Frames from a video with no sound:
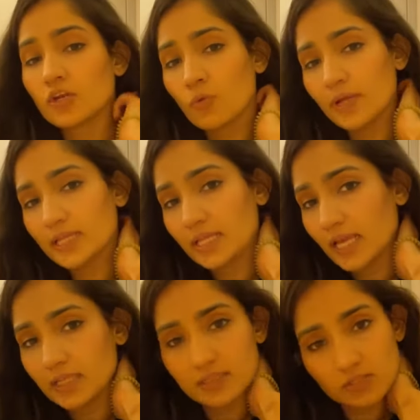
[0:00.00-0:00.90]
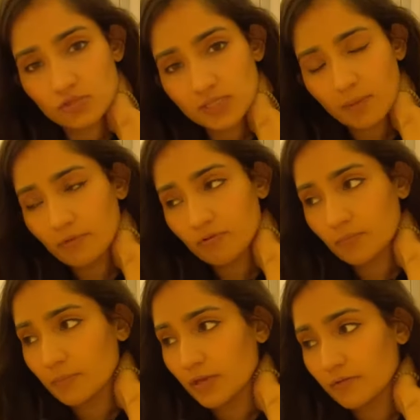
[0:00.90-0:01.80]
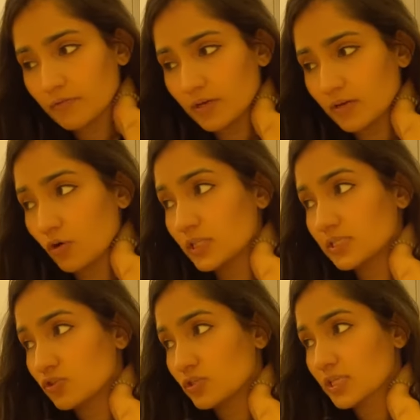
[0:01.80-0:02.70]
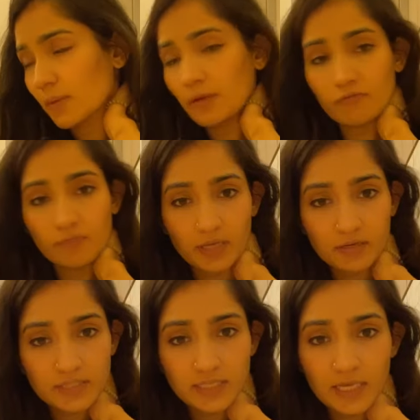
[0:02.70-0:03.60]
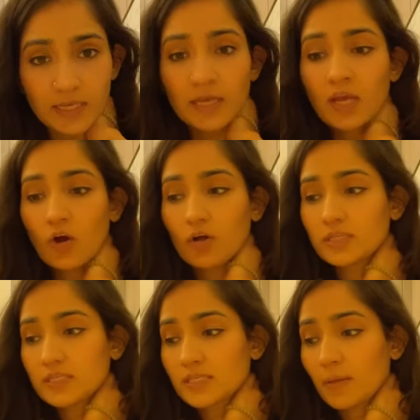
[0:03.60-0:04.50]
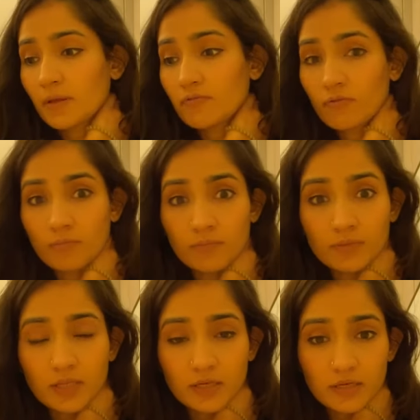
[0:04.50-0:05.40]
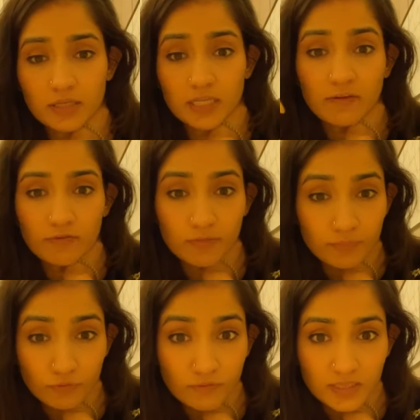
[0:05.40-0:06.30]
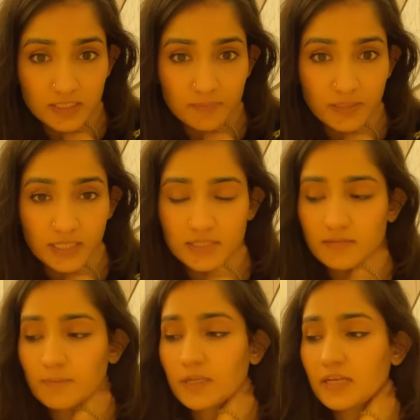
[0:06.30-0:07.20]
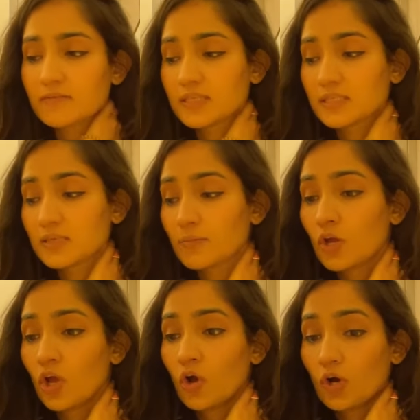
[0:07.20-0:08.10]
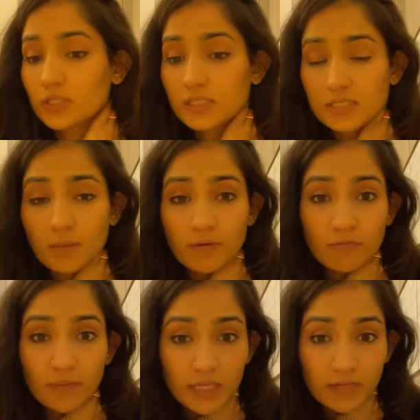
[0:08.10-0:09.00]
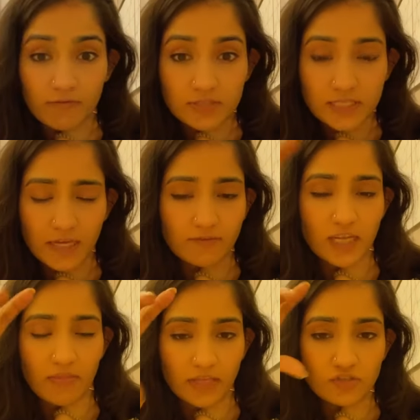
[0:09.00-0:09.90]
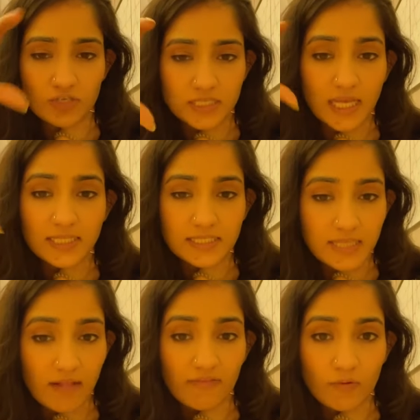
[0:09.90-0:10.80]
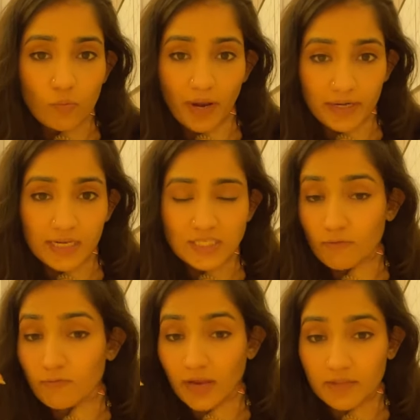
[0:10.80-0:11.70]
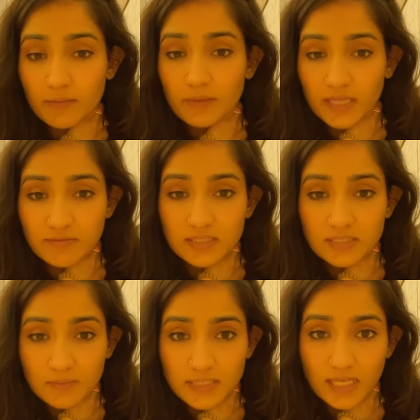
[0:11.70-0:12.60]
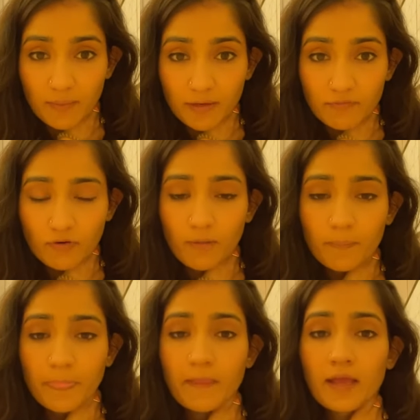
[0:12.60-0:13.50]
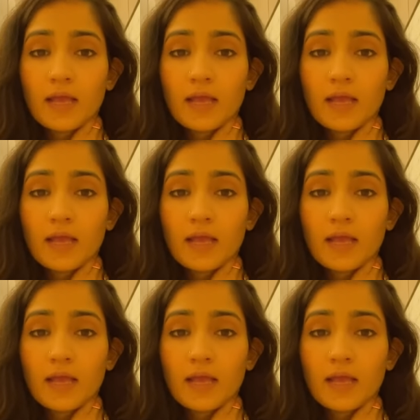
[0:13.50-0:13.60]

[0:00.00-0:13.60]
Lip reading: Knowing that, hey, this is just coming from mere fear, or this is just coming from hearsay, or this is coming from the need for approval, this belief system, or this is coming from a need for safety. I think just that self-awareness of where the belief system is coming from